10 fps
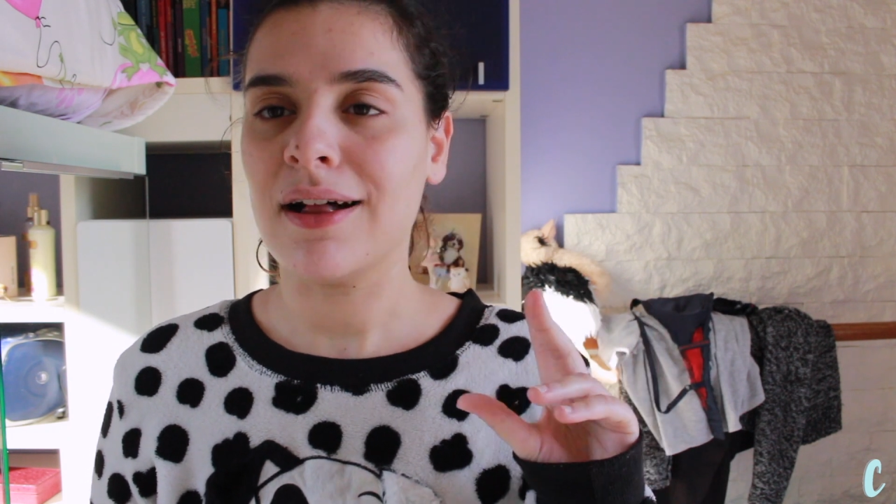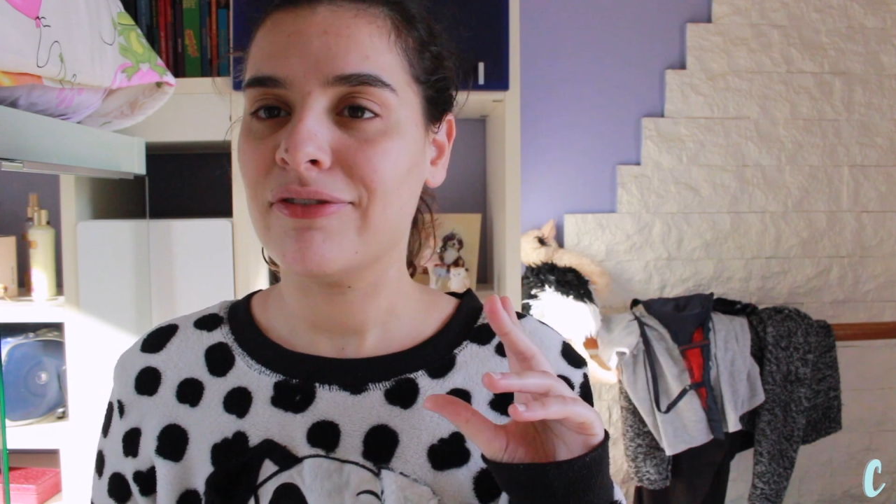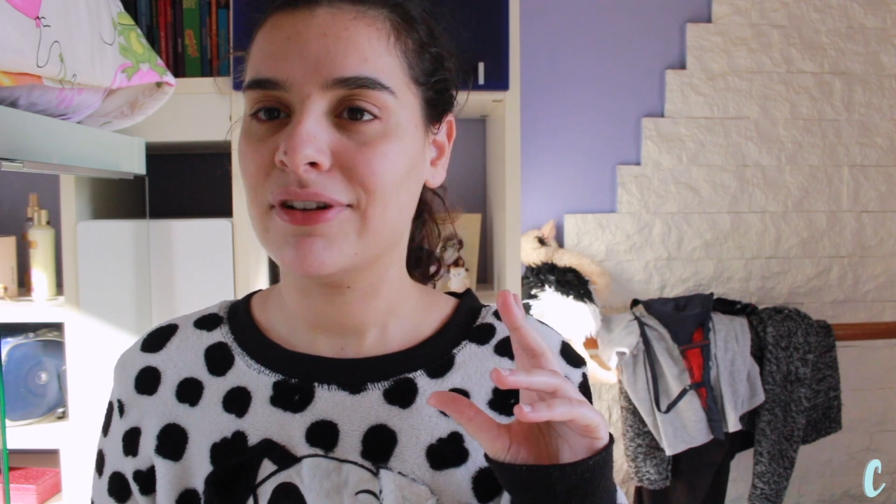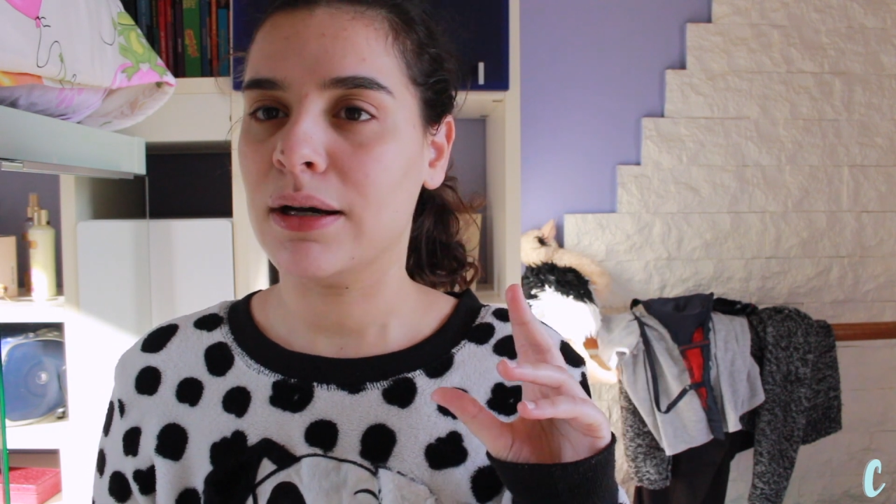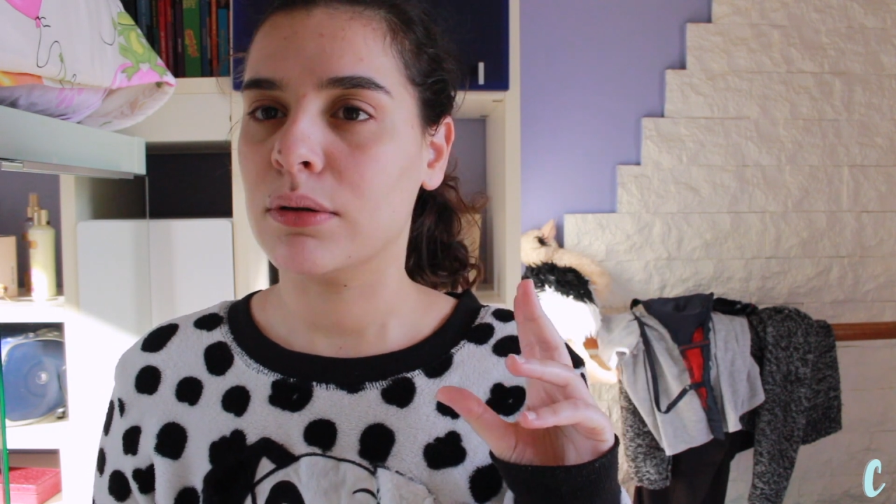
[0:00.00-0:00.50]

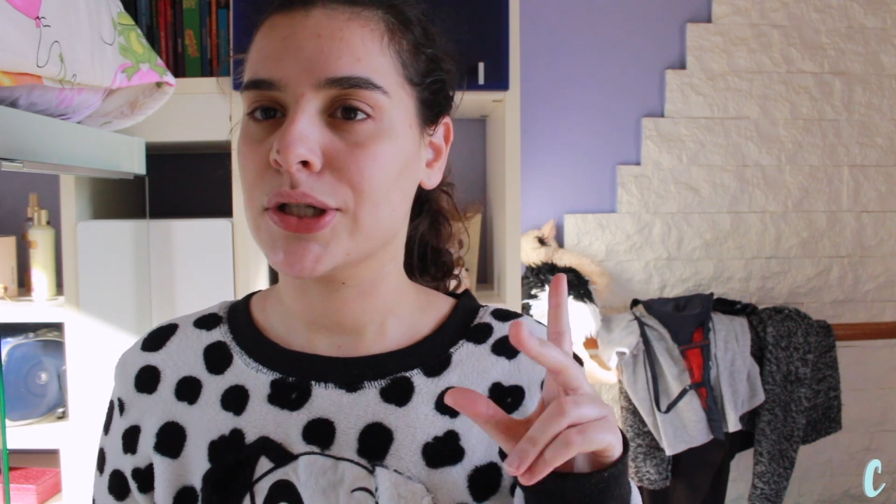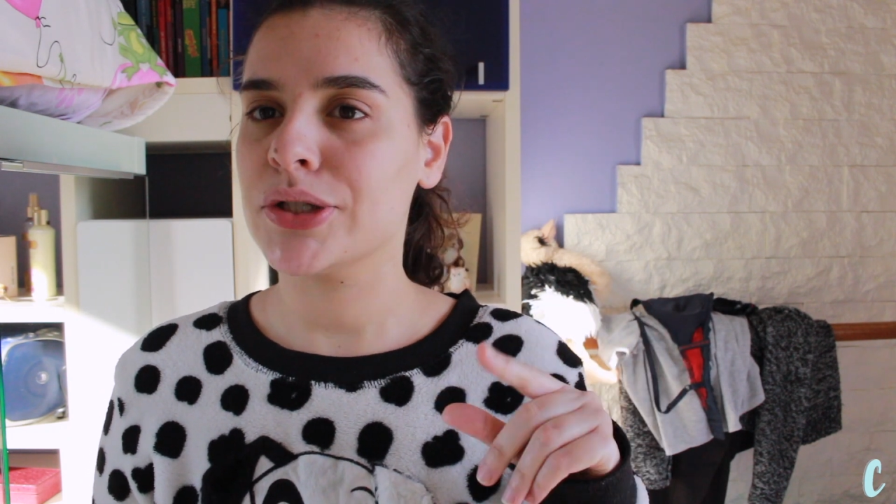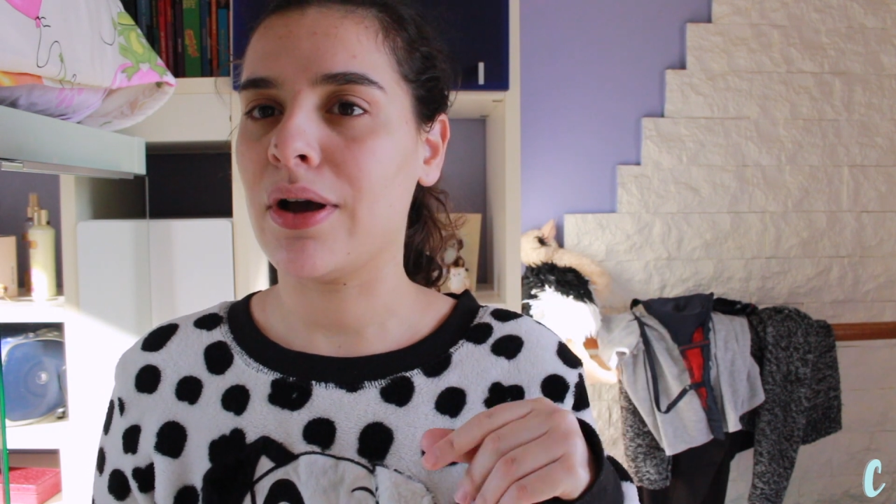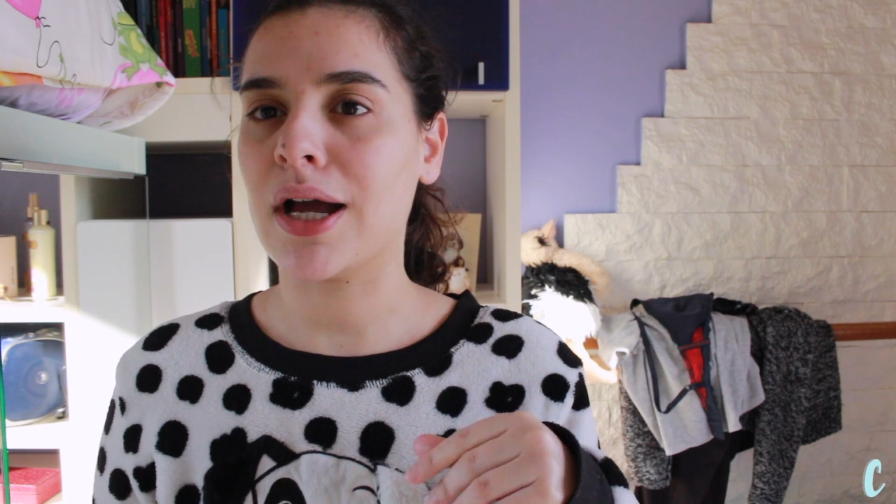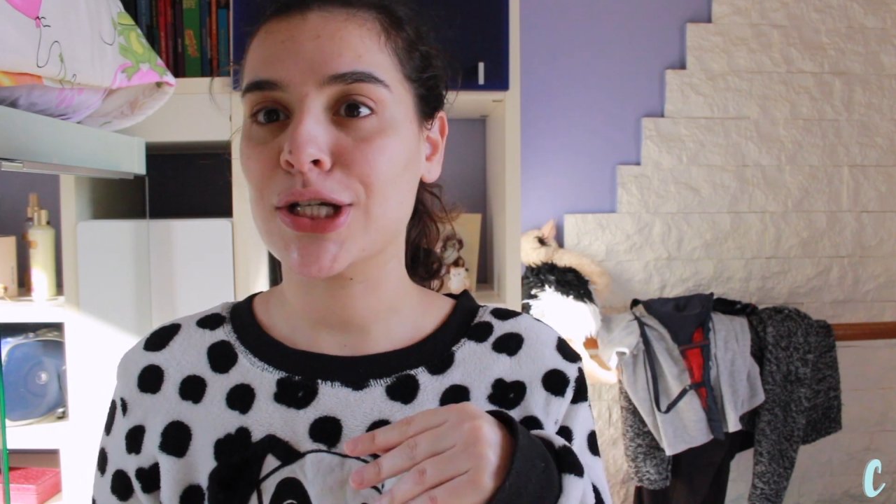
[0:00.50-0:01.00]
half an hour
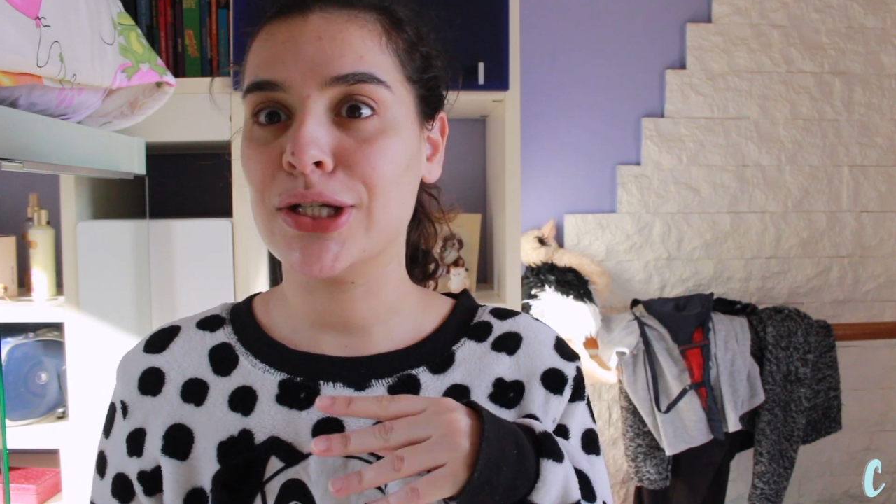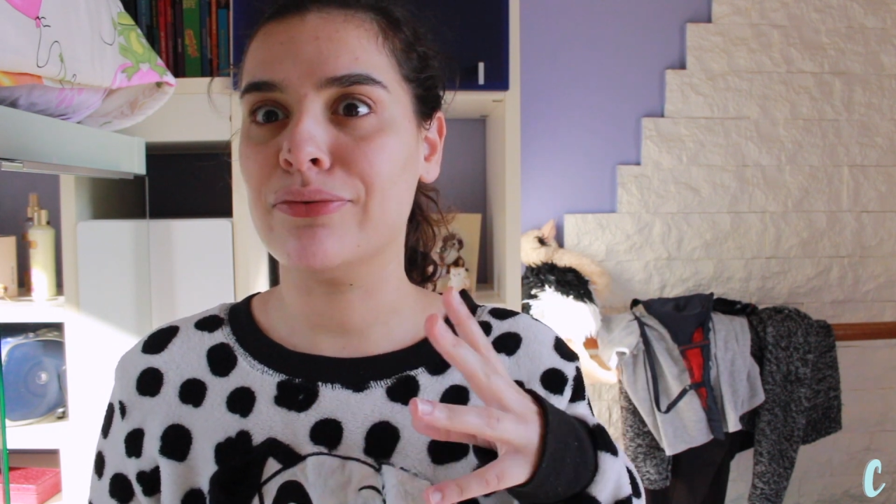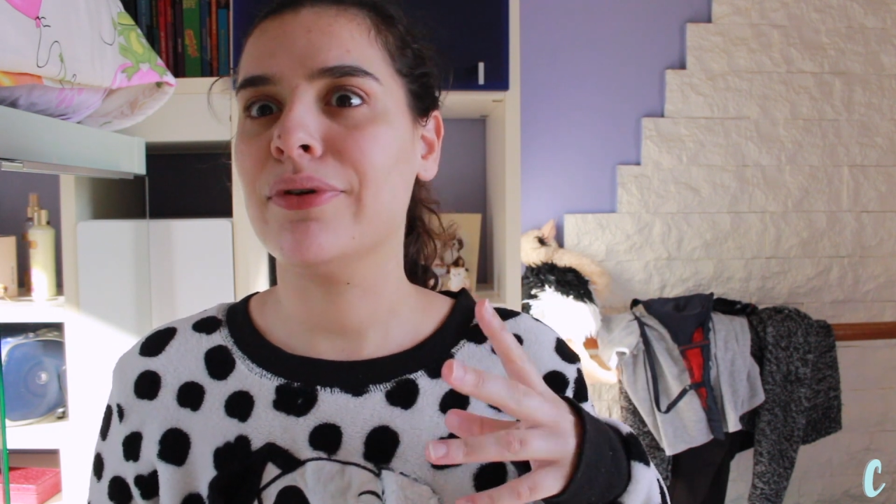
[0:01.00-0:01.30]
to actually